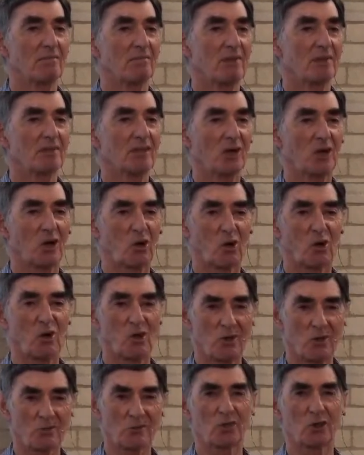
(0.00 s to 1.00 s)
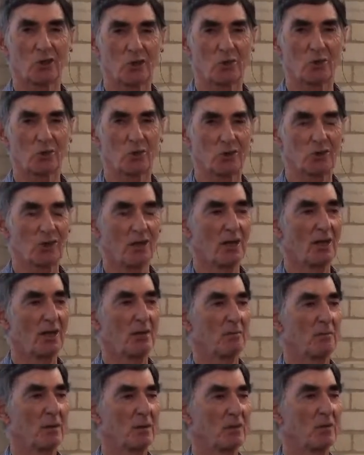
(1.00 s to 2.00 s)
There's a core of truth,
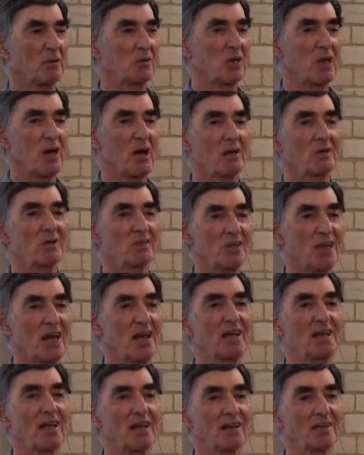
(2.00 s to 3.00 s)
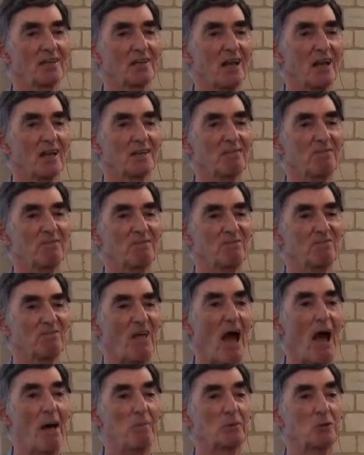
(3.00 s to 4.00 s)
but you can't take it as
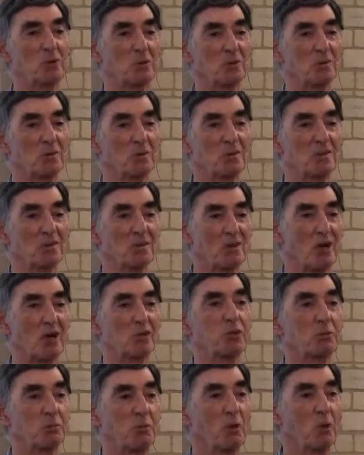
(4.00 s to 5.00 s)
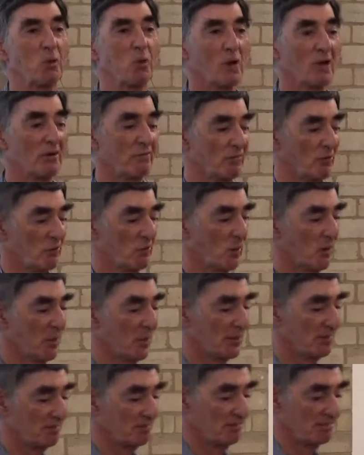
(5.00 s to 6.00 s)
actual gospel word for
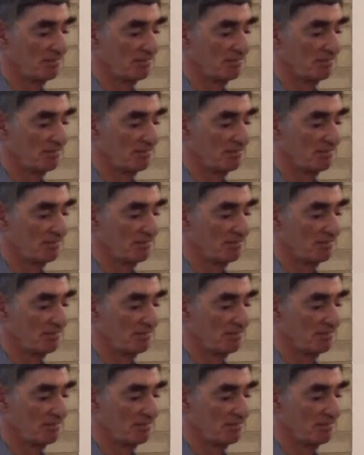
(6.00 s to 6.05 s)
word.